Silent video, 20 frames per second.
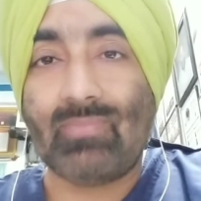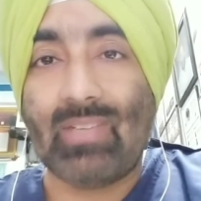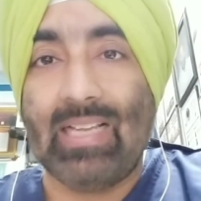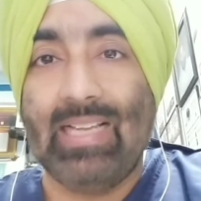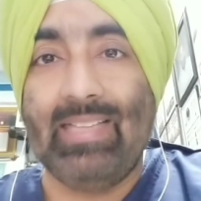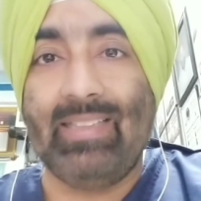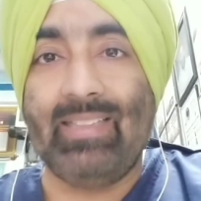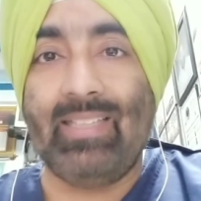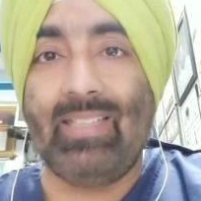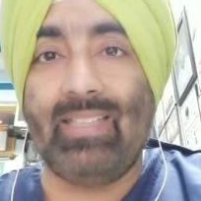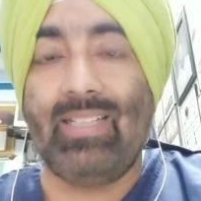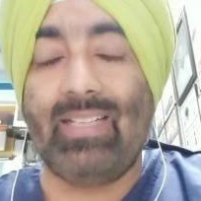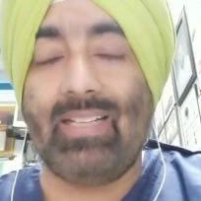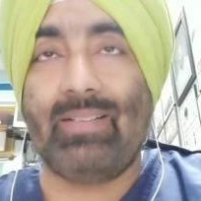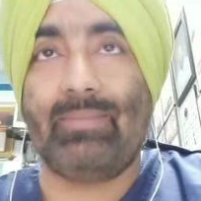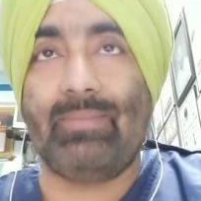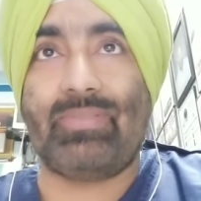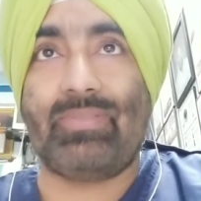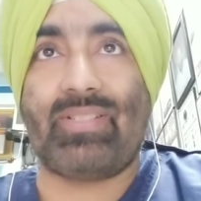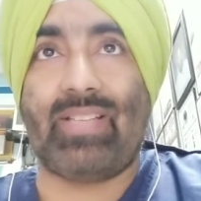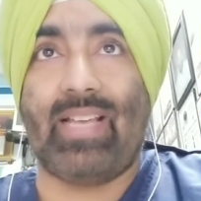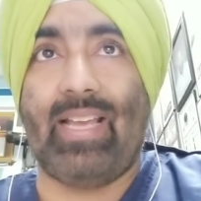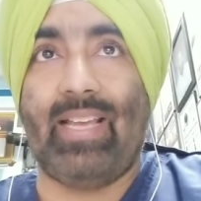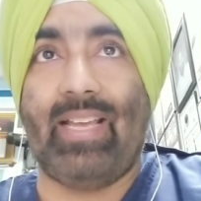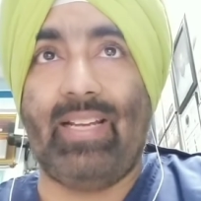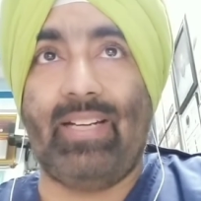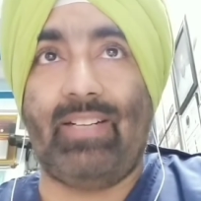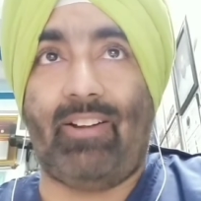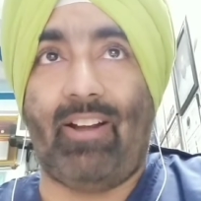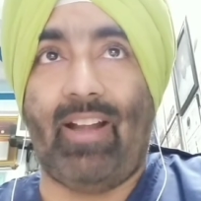in the
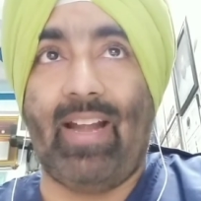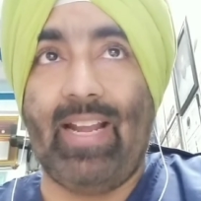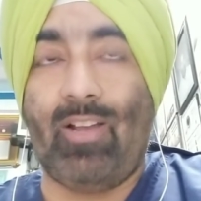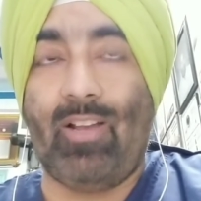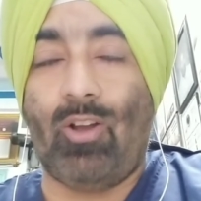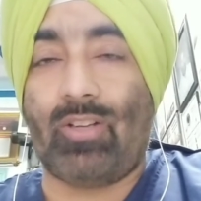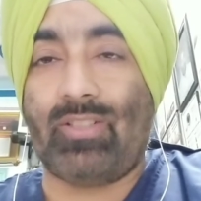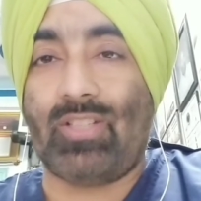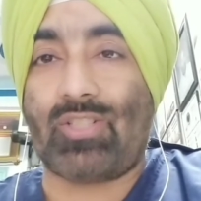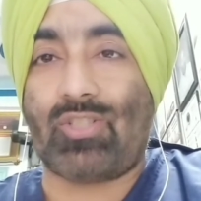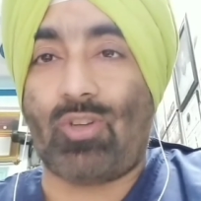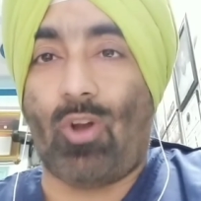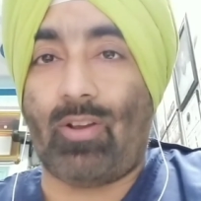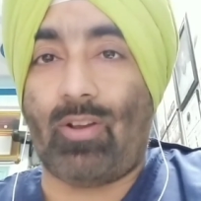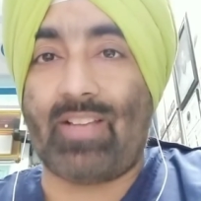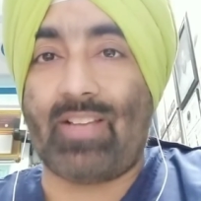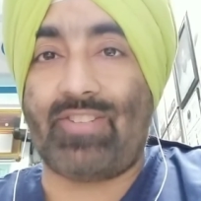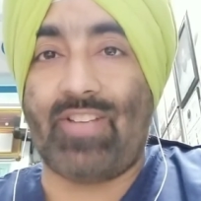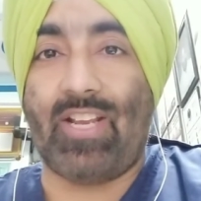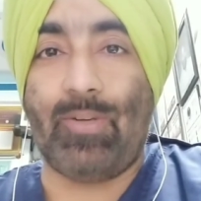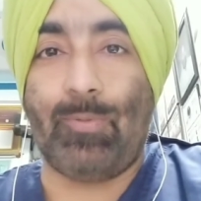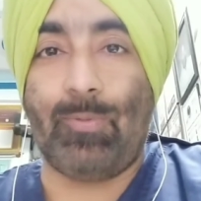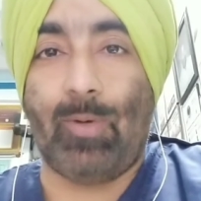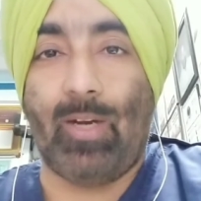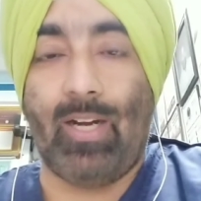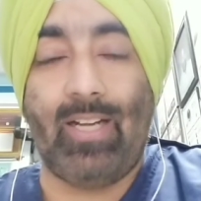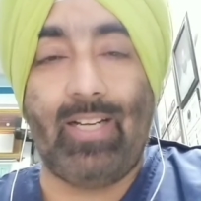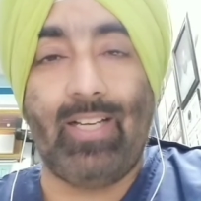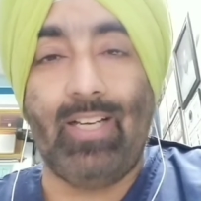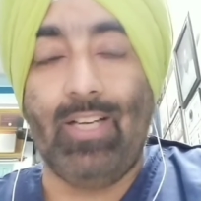say trading or the stock exchange
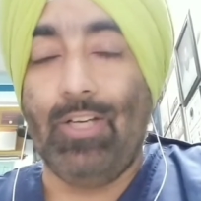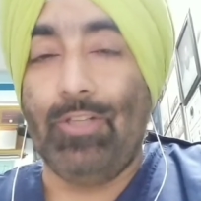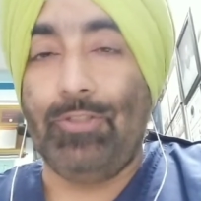world,